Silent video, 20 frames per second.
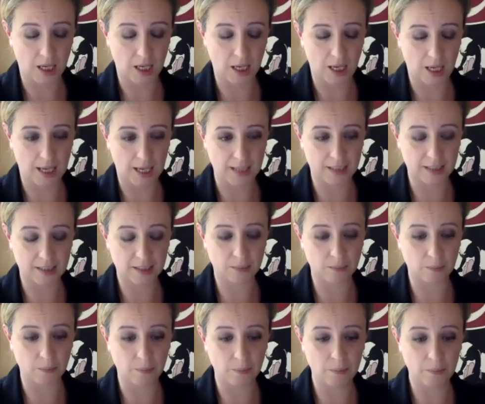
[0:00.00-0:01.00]
it's
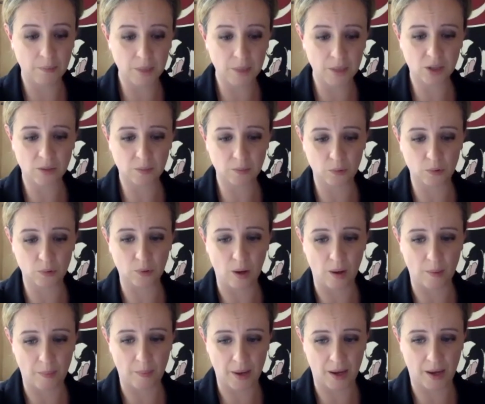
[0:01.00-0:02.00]
much more
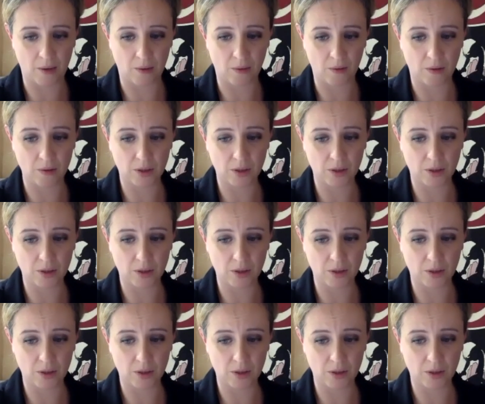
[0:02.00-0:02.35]
about